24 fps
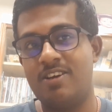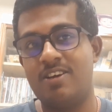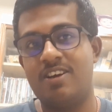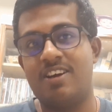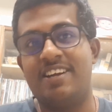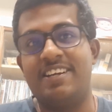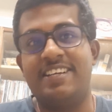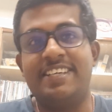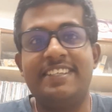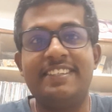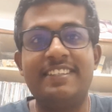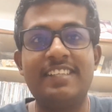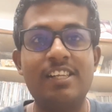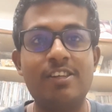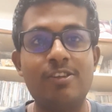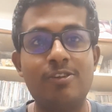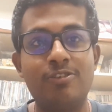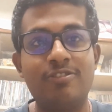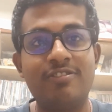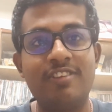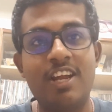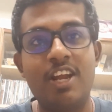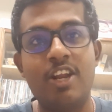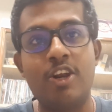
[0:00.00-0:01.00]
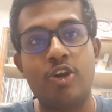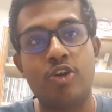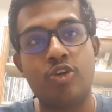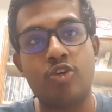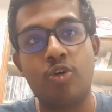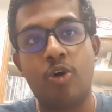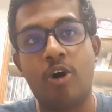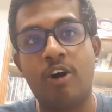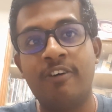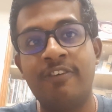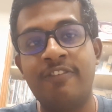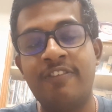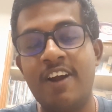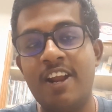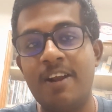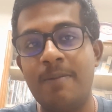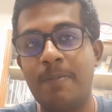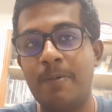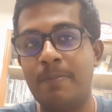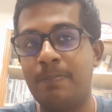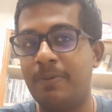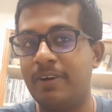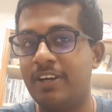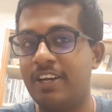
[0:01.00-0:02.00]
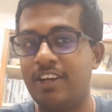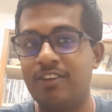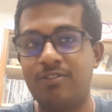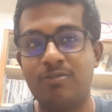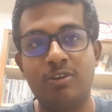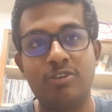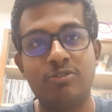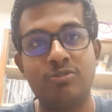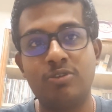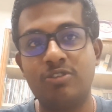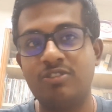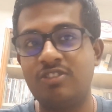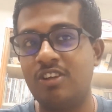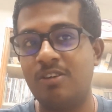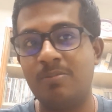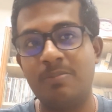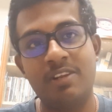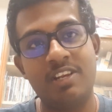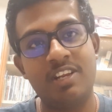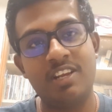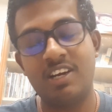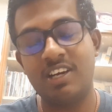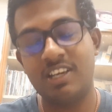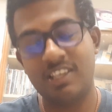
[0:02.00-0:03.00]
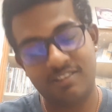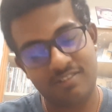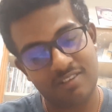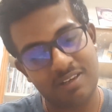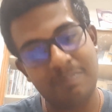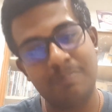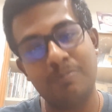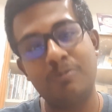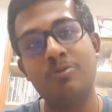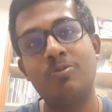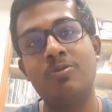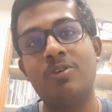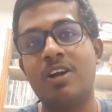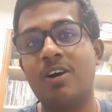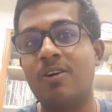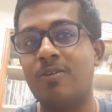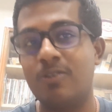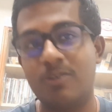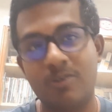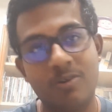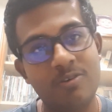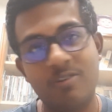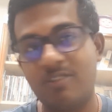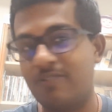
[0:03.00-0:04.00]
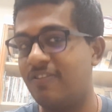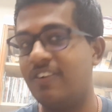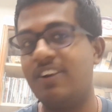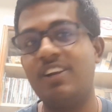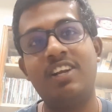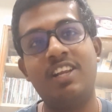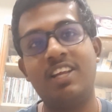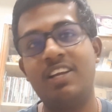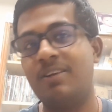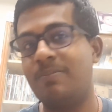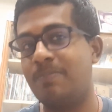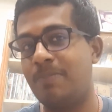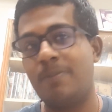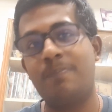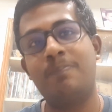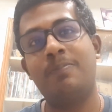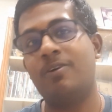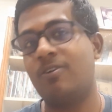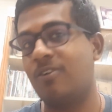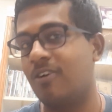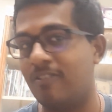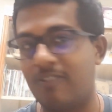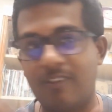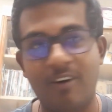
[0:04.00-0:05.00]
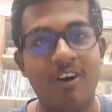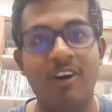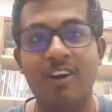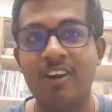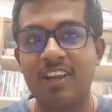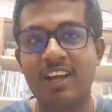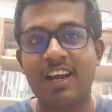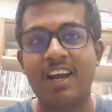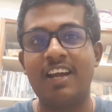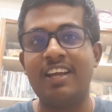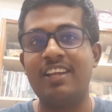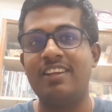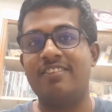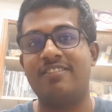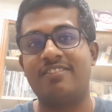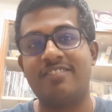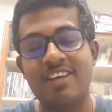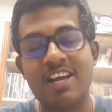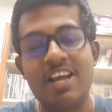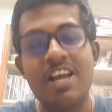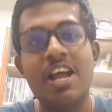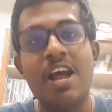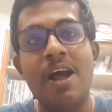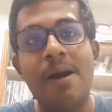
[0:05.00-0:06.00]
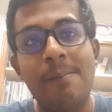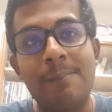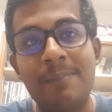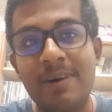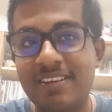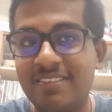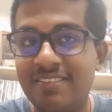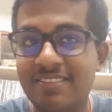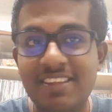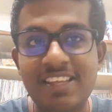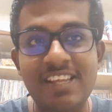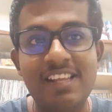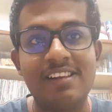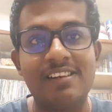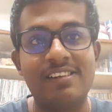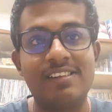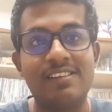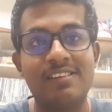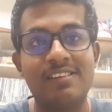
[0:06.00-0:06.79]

needless to say, to offend people. That's what social media is up to now, offending people of all kinds. But still,